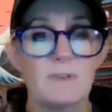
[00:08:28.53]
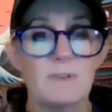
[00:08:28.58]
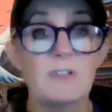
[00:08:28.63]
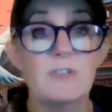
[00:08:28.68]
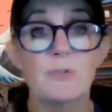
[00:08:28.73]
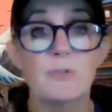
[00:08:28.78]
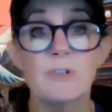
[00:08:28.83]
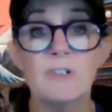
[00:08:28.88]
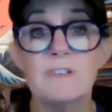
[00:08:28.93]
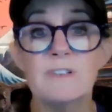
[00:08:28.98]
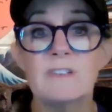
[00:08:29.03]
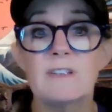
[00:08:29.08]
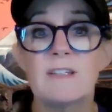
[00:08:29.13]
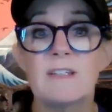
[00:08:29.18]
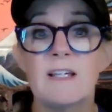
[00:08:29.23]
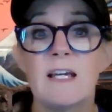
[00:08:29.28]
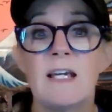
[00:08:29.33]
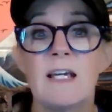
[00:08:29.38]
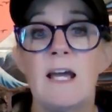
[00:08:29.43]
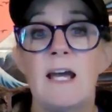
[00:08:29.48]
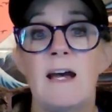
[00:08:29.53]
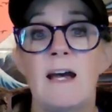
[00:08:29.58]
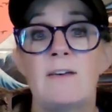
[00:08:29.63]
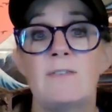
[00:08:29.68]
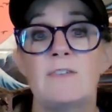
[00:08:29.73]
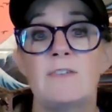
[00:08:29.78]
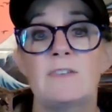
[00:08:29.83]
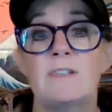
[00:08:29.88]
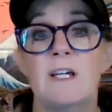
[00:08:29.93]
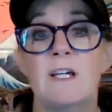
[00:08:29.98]
But the strengths that they
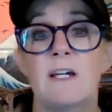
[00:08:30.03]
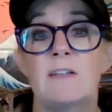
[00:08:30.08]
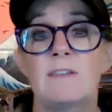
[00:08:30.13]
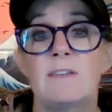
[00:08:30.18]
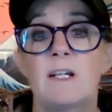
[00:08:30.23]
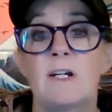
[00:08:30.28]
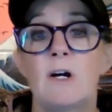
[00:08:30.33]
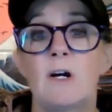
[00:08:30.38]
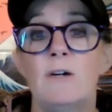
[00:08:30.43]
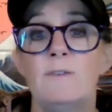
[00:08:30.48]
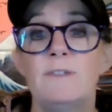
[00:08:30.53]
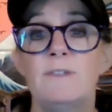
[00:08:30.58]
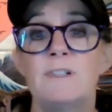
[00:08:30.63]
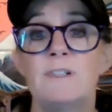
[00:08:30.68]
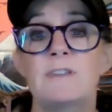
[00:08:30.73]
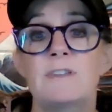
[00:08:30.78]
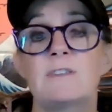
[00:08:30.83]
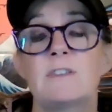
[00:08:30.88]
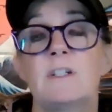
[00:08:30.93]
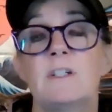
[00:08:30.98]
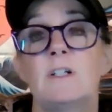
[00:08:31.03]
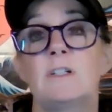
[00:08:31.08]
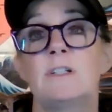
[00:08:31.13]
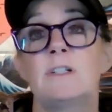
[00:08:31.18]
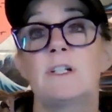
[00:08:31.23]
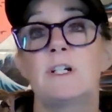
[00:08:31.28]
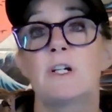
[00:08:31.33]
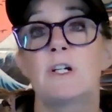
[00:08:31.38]
have is that they often excel in